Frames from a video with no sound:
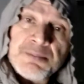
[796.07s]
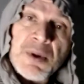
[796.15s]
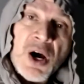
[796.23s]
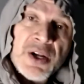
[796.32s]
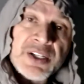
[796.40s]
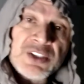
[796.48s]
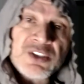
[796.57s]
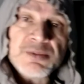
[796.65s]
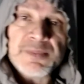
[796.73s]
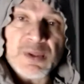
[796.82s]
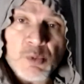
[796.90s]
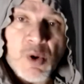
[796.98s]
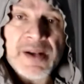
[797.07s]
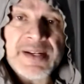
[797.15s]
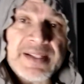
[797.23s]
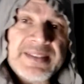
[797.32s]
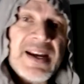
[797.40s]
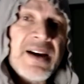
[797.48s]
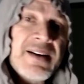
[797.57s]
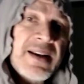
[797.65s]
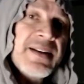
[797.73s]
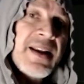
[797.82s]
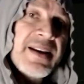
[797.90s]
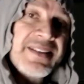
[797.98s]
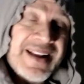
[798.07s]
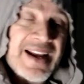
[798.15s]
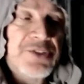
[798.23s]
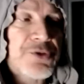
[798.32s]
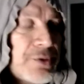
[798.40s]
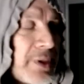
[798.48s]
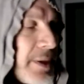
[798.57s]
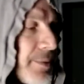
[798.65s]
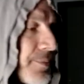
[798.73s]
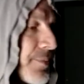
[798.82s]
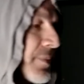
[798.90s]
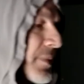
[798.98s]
body to be winding down at night naturally.